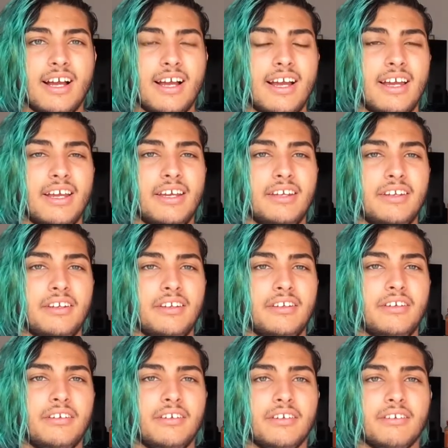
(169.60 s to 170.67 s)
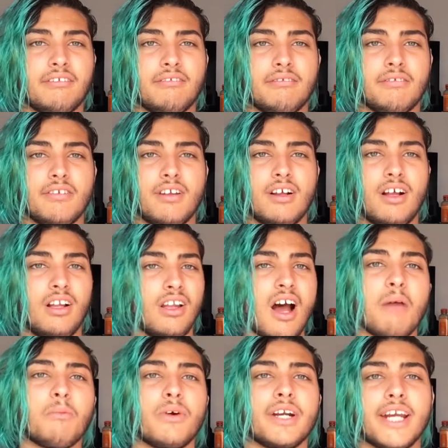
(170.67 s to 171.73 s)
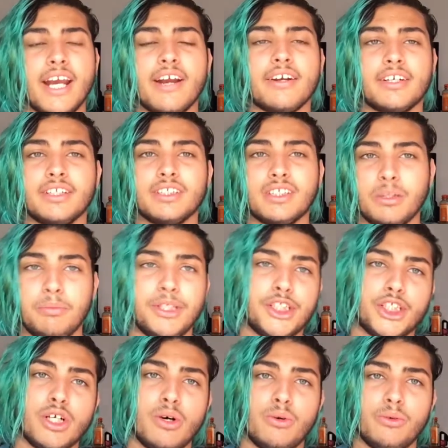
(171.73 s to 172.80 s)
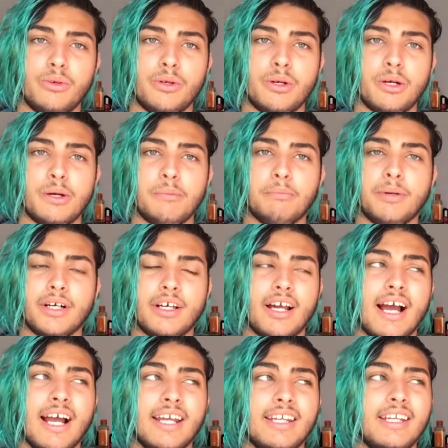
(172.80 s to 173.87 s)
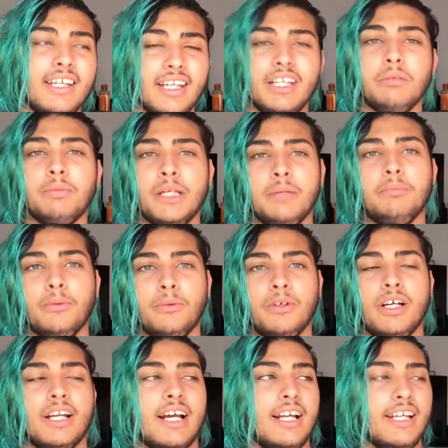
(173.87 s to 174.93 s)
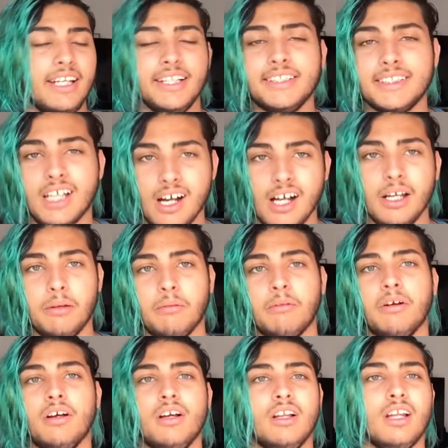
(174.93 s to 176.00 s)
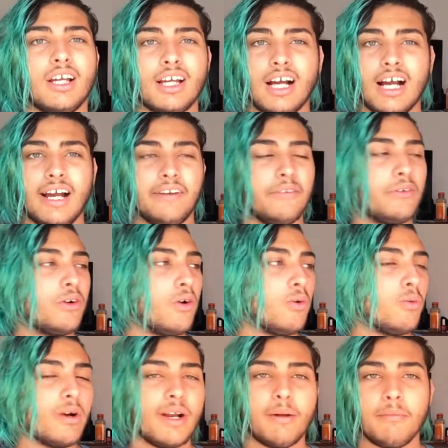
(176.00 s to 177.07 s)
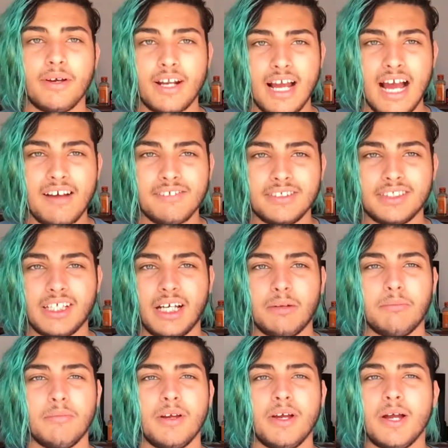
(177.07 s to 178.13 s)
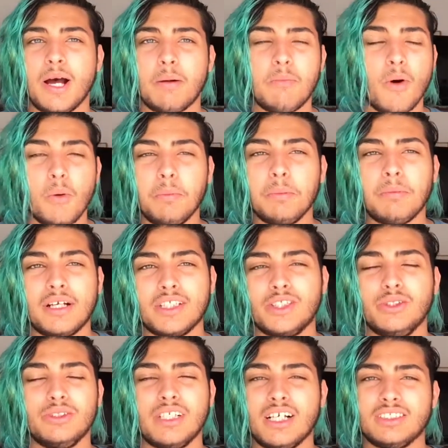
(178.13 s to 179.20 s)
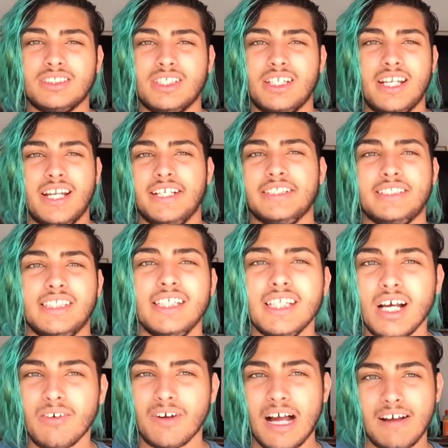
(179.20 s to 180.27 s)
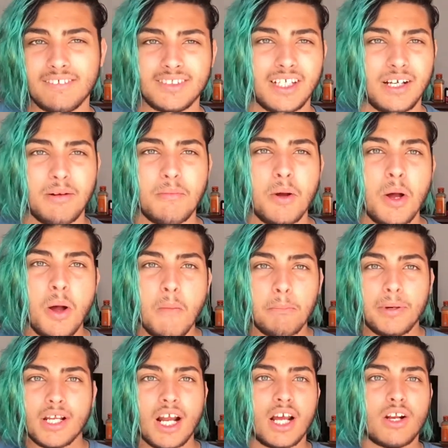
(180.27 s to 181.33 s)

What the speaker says: And a lot more characters could be shown. But I need people, and I need time. Like, I don't know when I'm gonna have the time. I'm hoping by 2018 I will have time, but